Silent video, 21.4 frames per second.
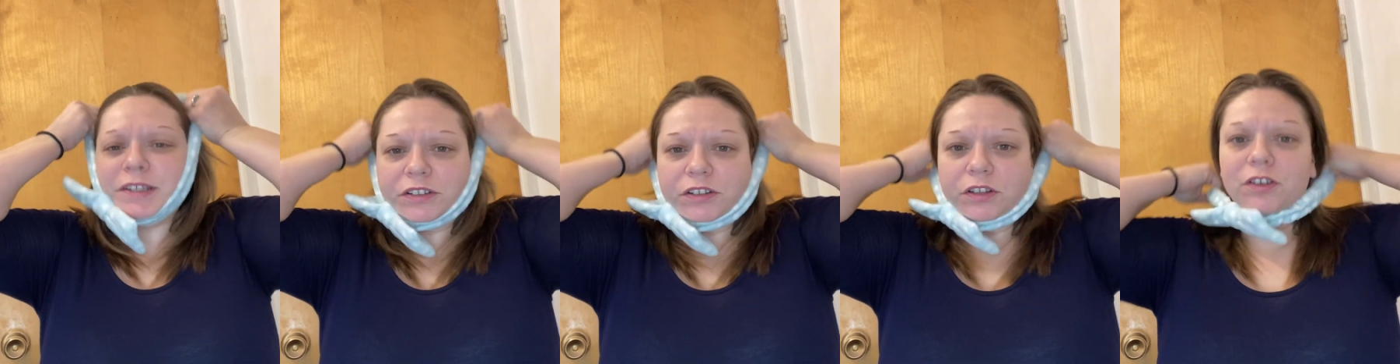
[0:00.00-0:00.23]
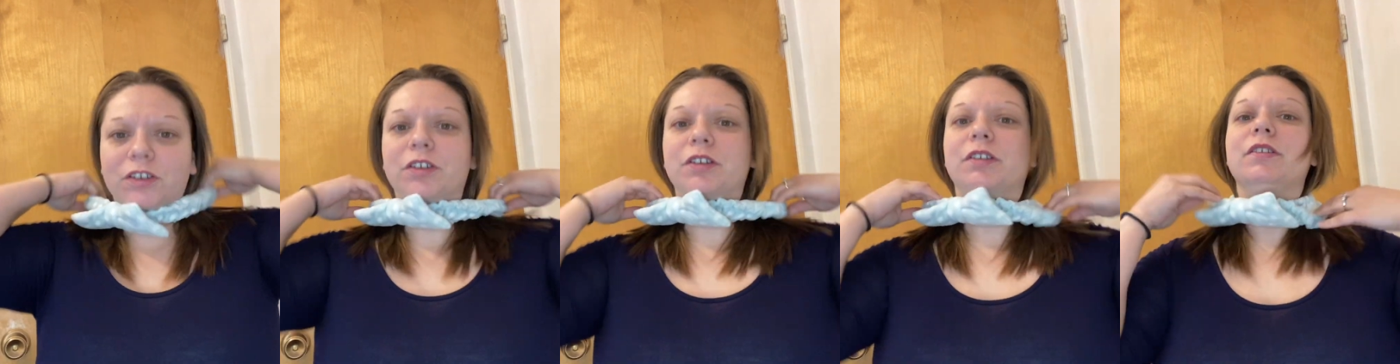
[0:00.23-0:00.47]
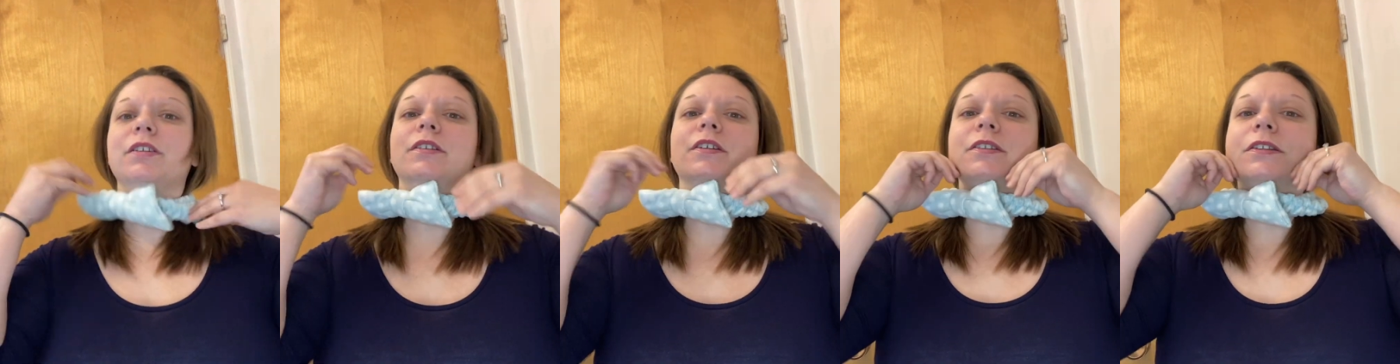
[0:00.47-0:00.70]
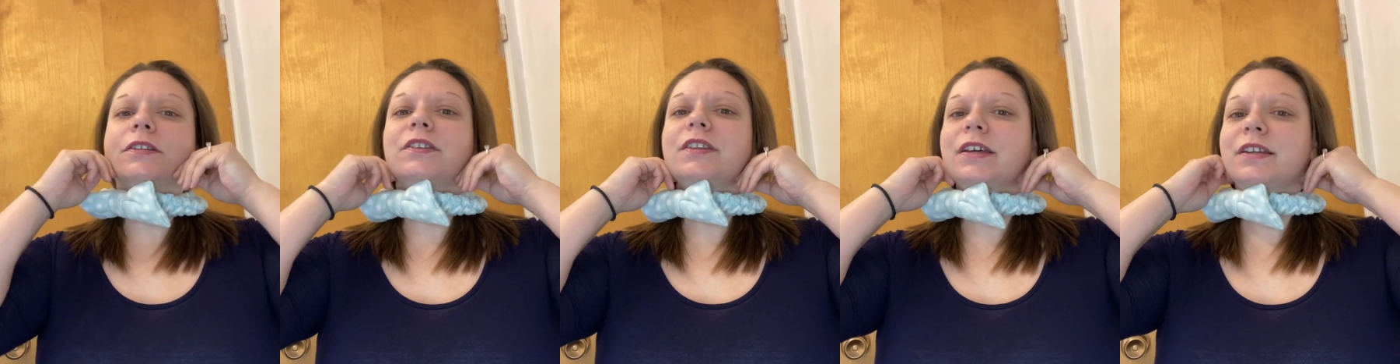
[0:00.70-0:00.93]
on
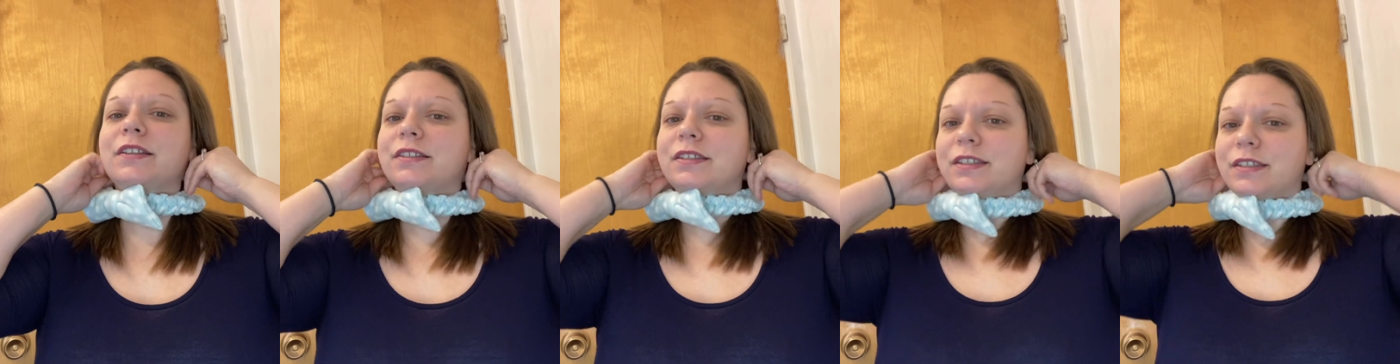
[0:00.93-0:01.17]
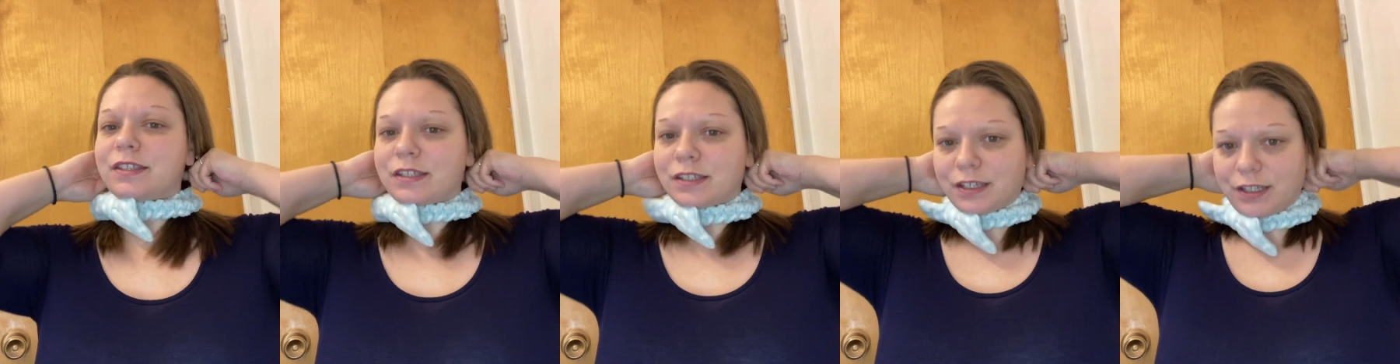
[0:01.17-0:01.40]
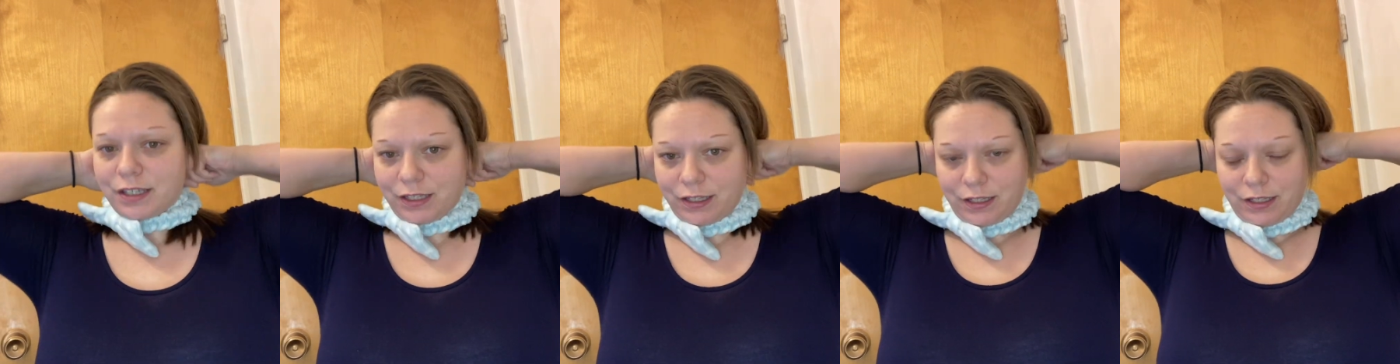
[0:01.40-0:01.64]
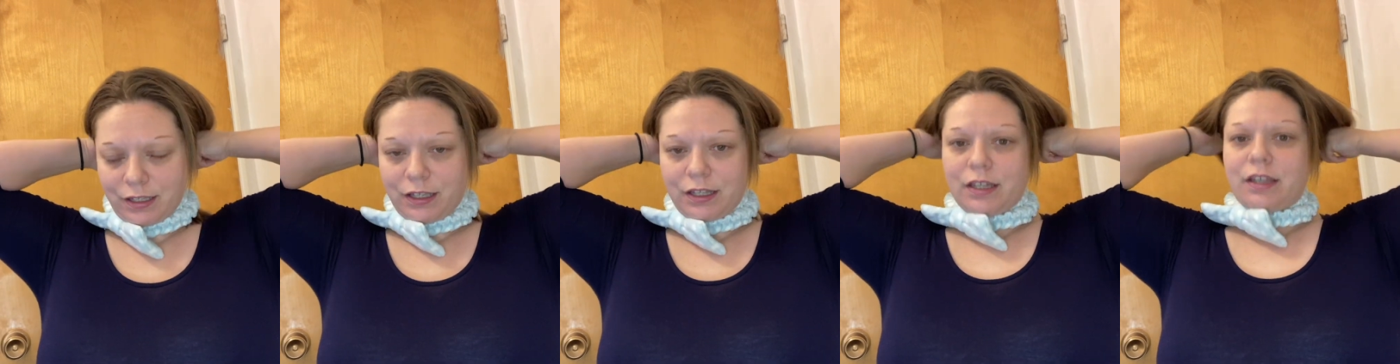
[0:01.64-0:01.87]
that's
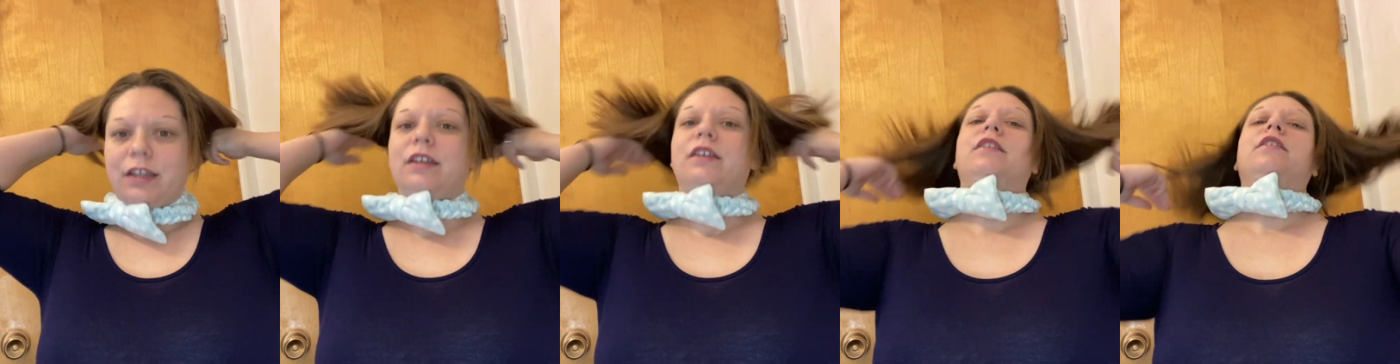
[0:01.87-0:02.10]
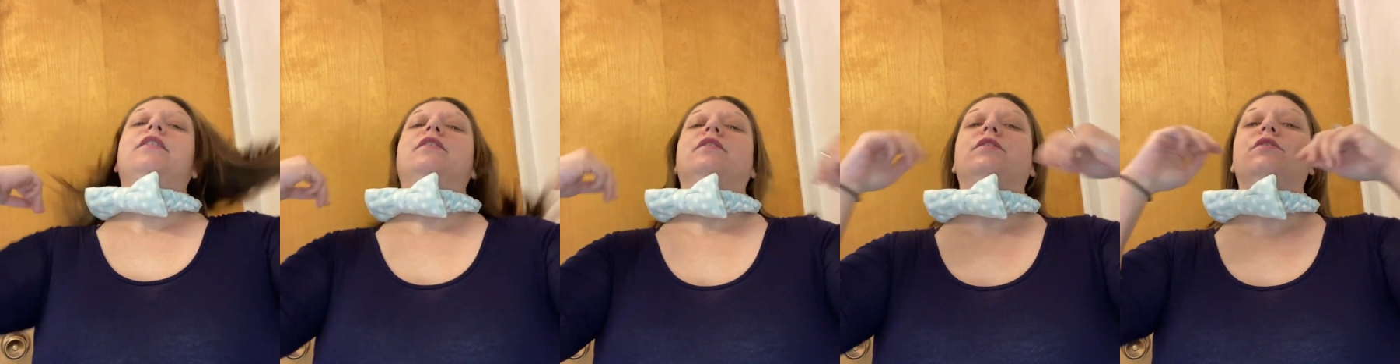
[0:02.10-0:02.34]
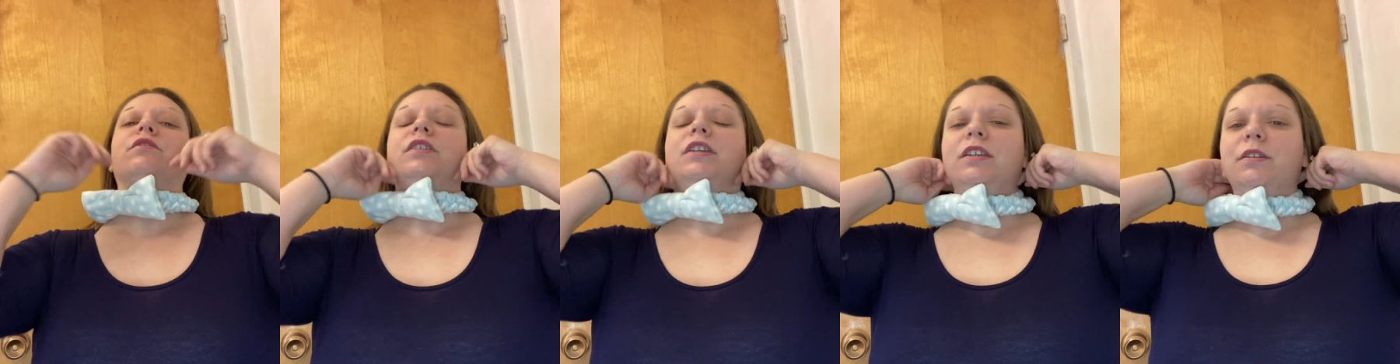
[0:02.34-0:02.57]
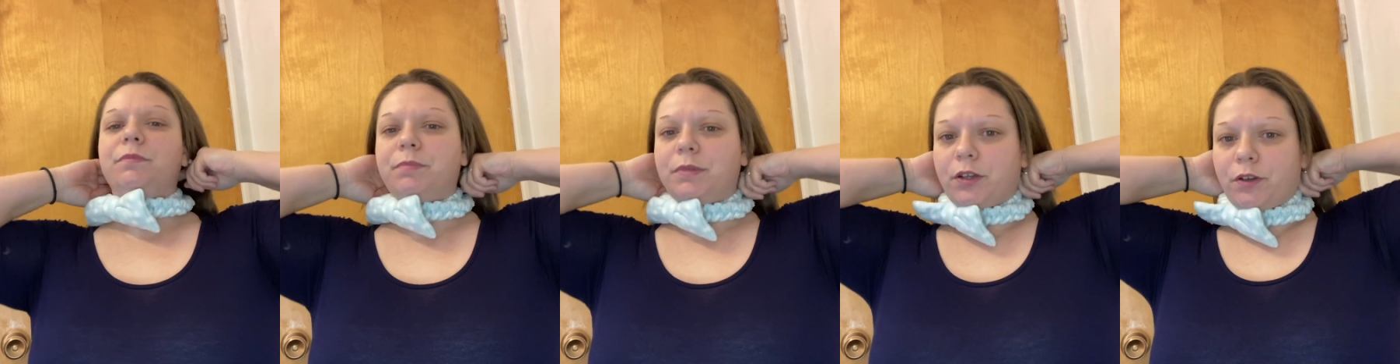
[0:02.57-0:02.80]
to
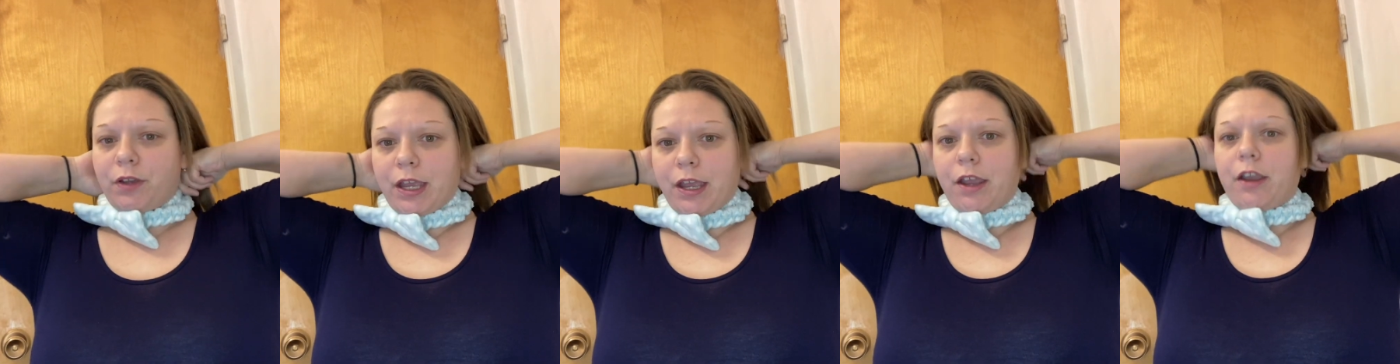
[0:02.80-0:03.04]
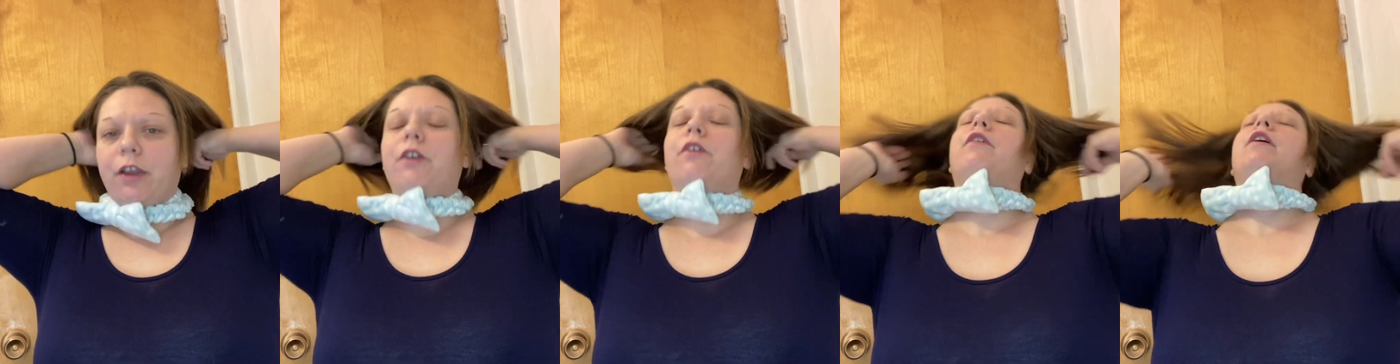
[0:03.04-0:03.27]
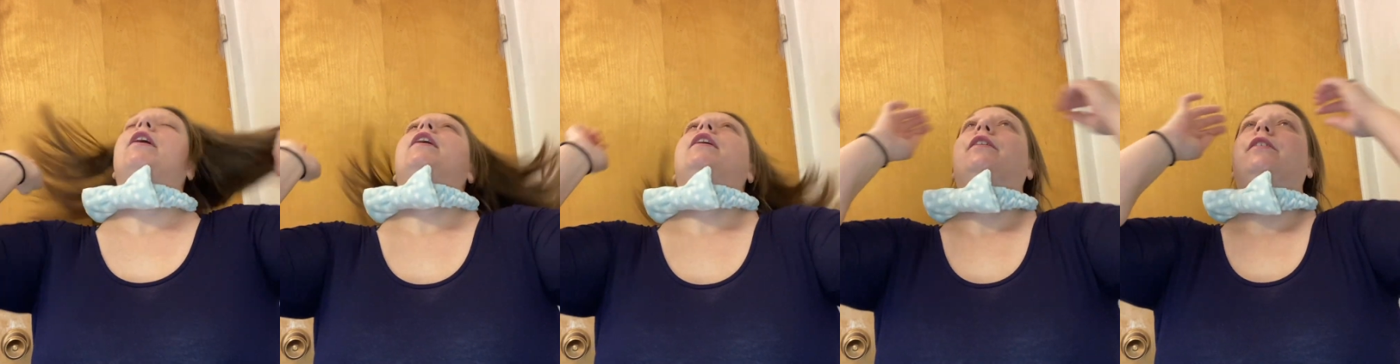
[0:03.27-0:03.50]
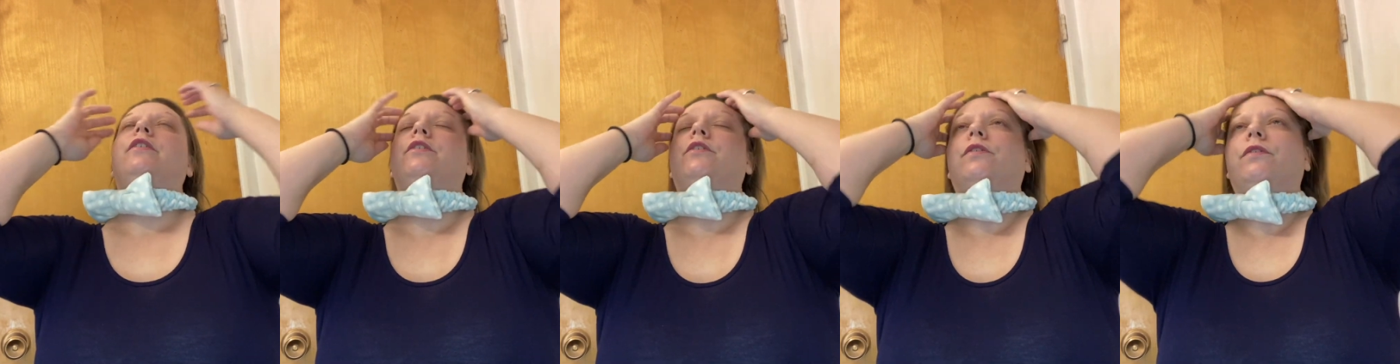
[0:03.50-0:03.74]
keep your hair out
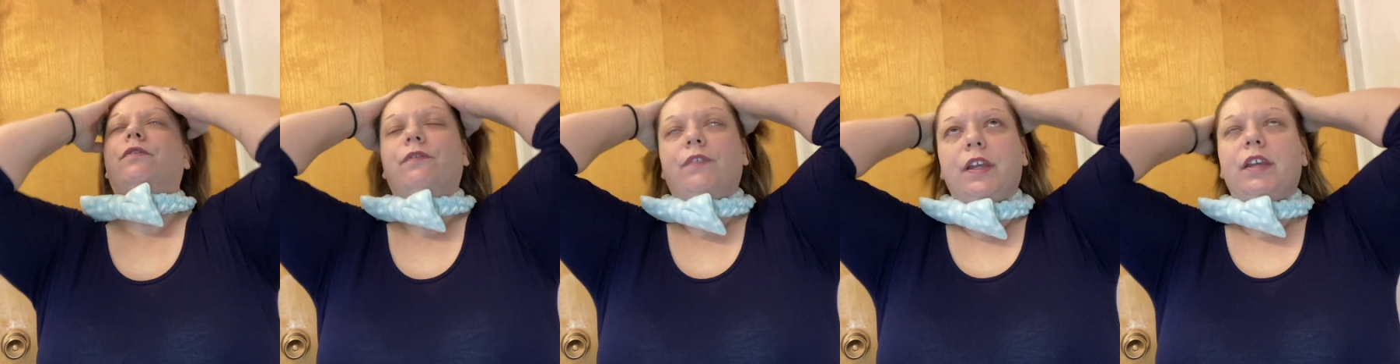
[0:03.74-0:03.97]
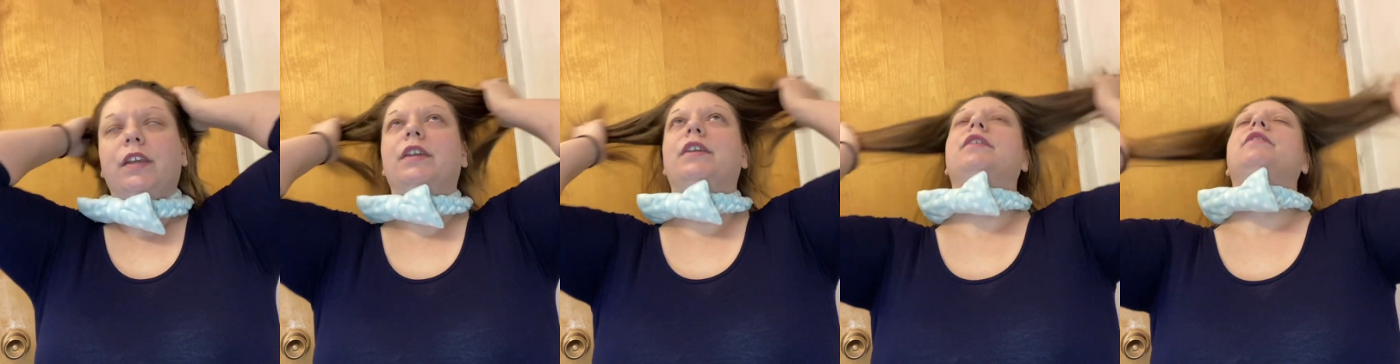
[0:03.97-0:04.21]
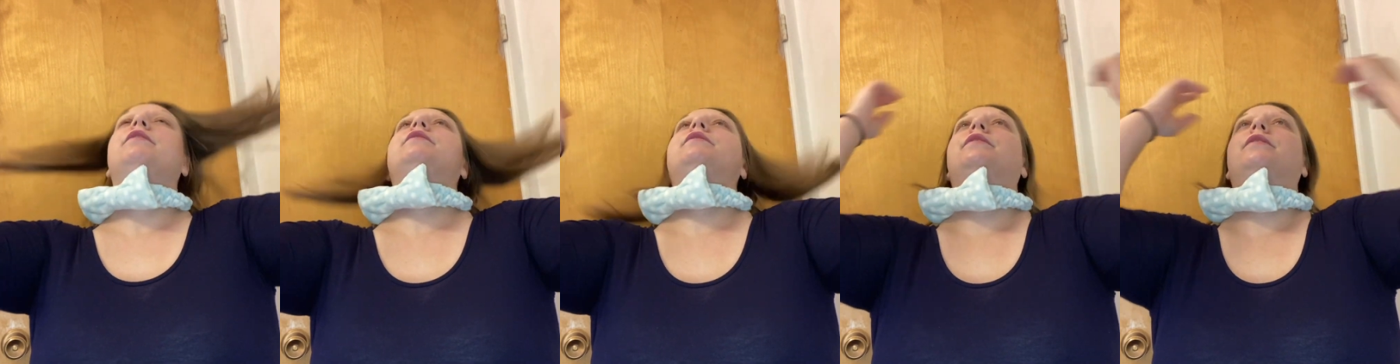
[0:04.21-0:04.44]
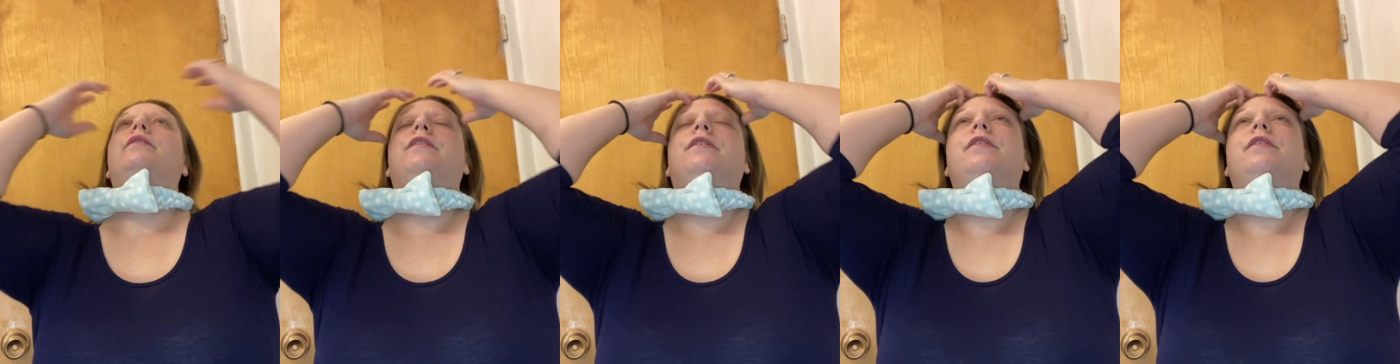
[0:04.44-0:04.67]
of your face